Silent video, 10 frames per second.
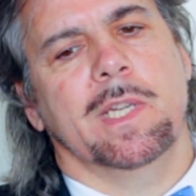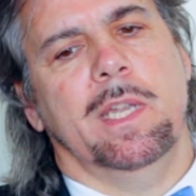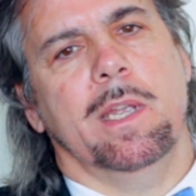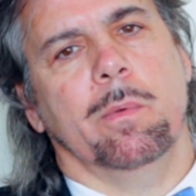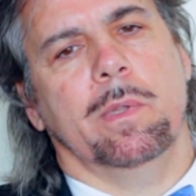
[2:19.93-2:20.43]

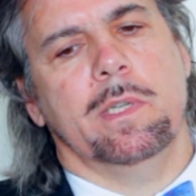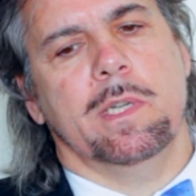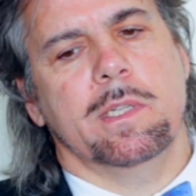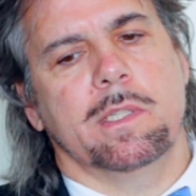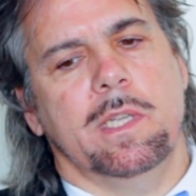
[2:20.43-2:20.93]
that really
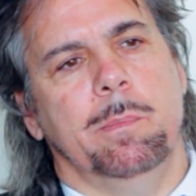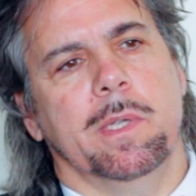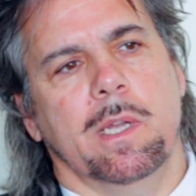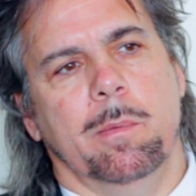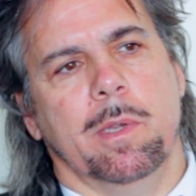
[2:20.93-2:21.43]
does keep
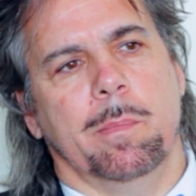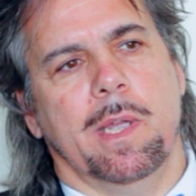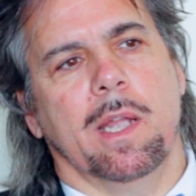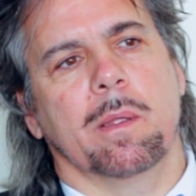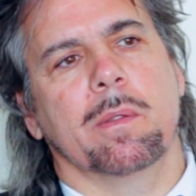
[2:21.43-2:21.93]
you coming
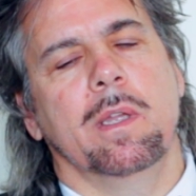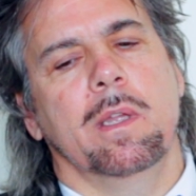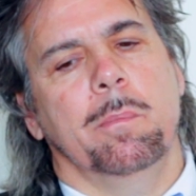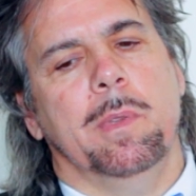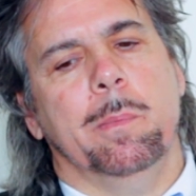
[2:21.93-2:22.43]
back.
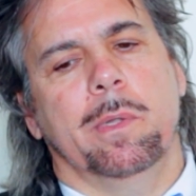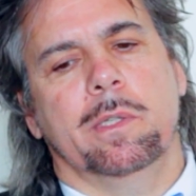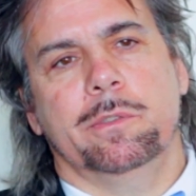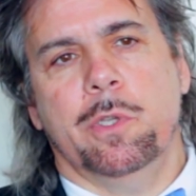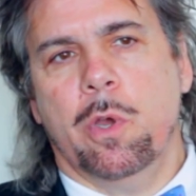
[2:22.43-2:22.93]

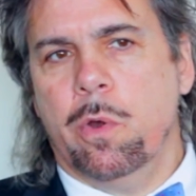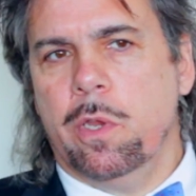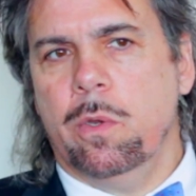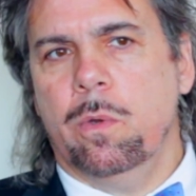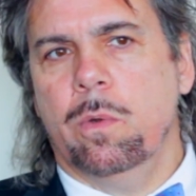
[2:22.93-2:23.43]
People know
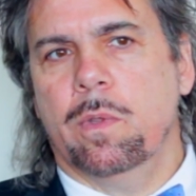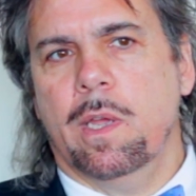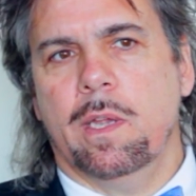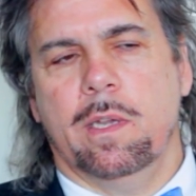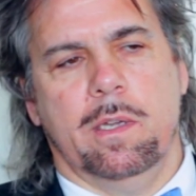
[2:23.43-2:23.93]
you,
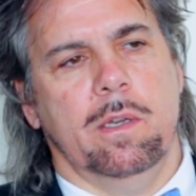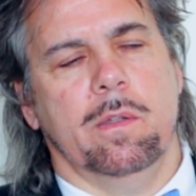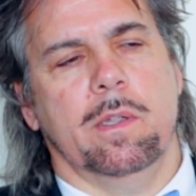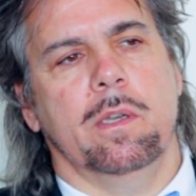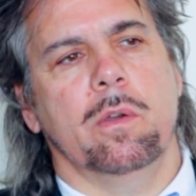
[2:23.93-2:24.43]
they
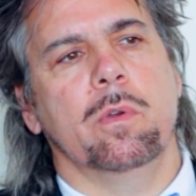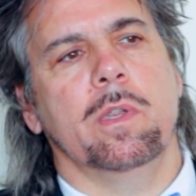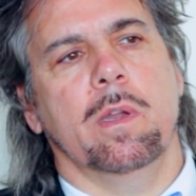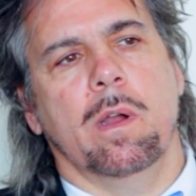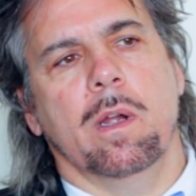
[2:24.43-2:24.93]
know who
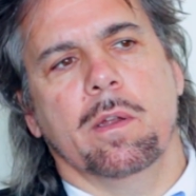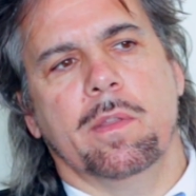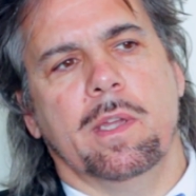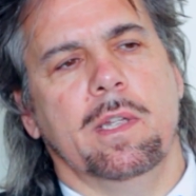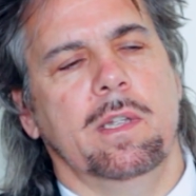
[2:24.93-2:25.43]
you are.
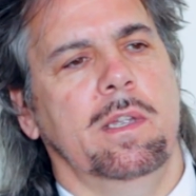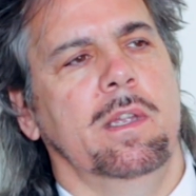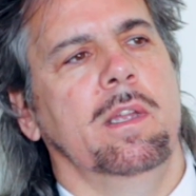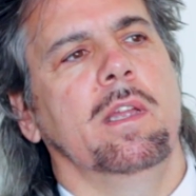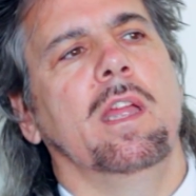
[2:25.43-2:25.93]

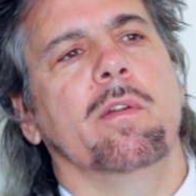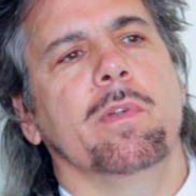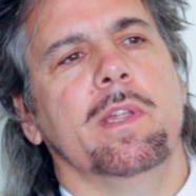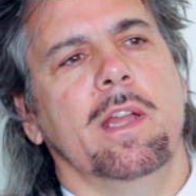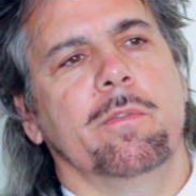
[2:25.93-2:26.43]

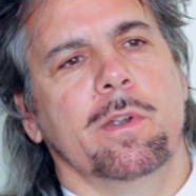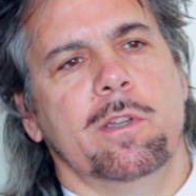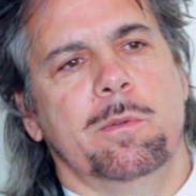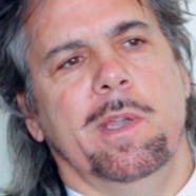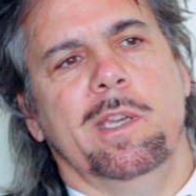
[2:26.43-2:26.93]
Every effort
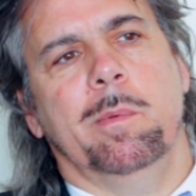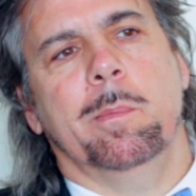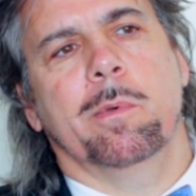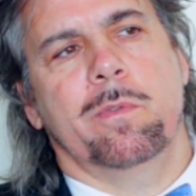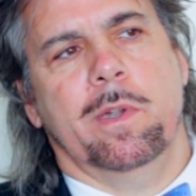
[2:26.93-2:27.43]
is made to be
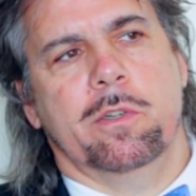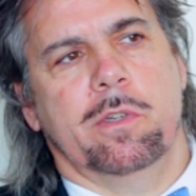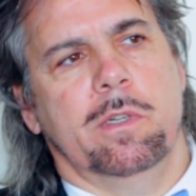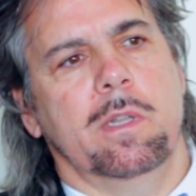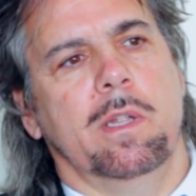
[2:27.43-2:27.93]

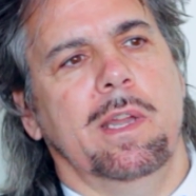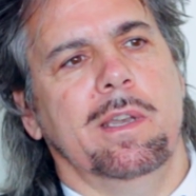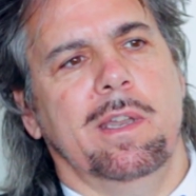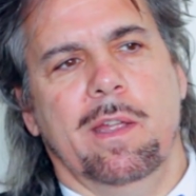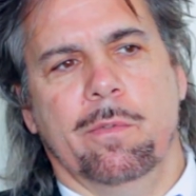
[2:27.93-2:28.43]
professional
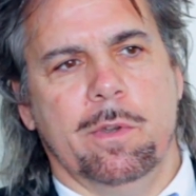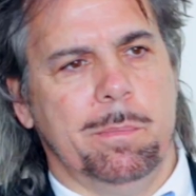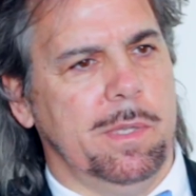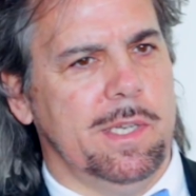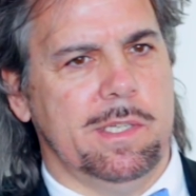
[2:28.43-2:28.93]
at every
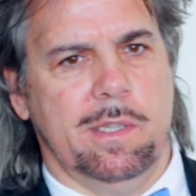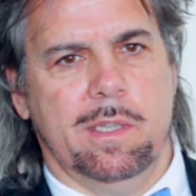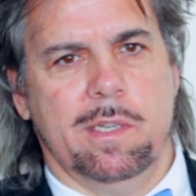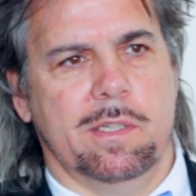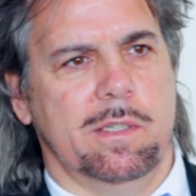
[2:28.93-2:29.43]
place
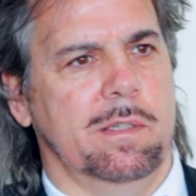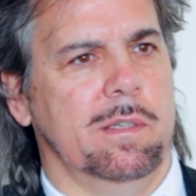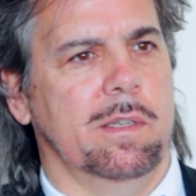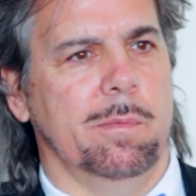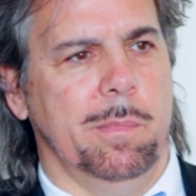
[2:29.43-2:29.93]
in this
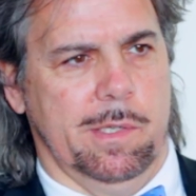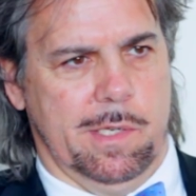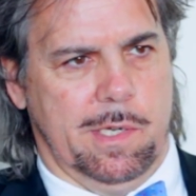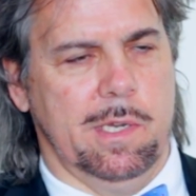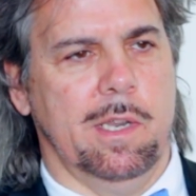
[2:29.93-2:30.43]

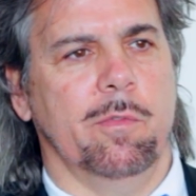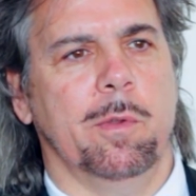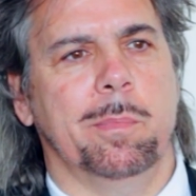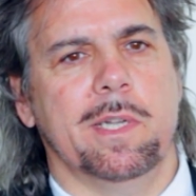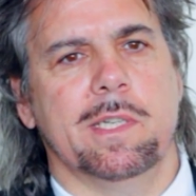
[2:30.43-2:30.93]
building and
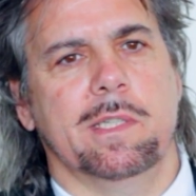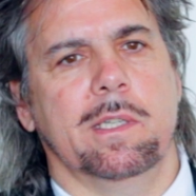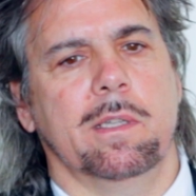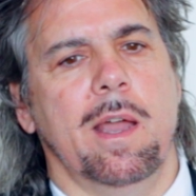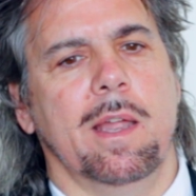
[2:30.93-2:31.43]
every place in
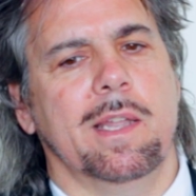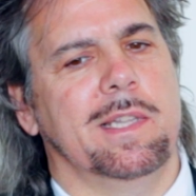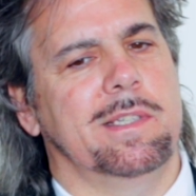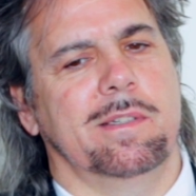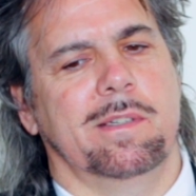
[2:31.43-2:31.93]
the lot.
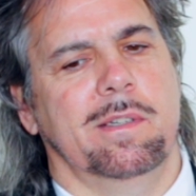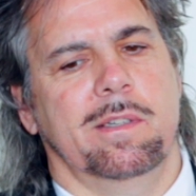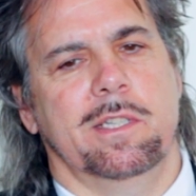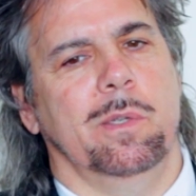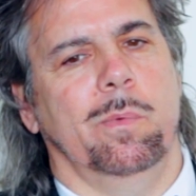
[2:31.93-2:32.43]
That's
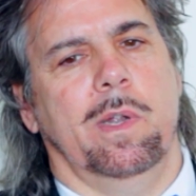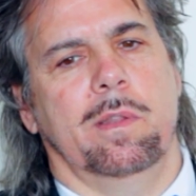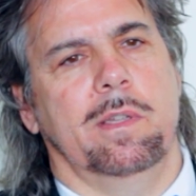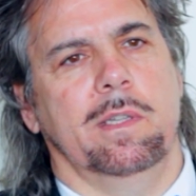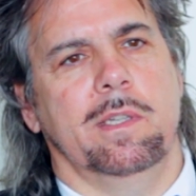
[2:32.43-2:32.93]
a
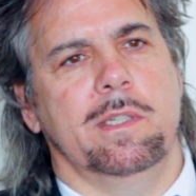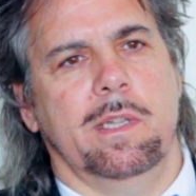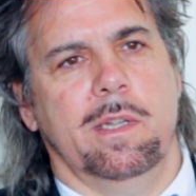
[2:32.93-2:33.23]
rare thing these